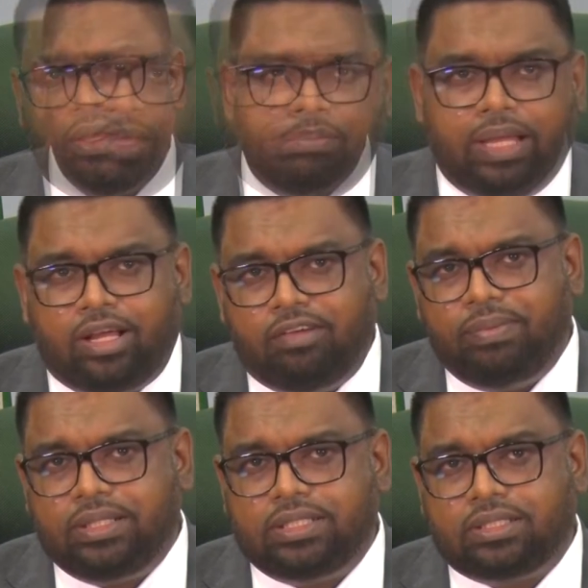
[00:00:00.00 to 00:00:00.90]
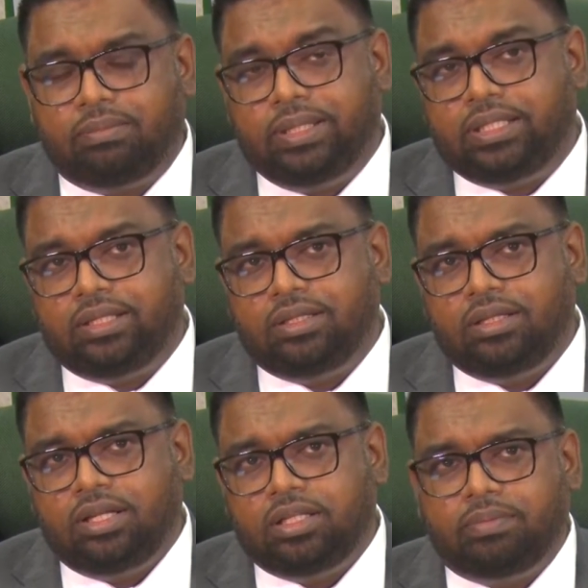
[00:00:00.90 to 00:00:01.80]
My government is committed
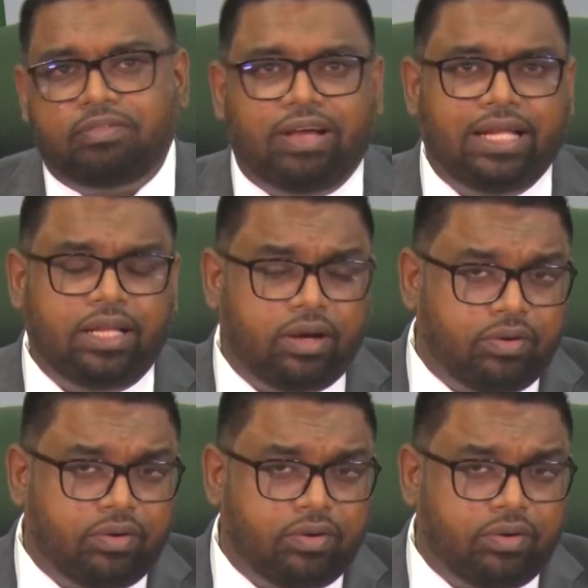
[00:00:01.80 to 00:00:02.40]
to providing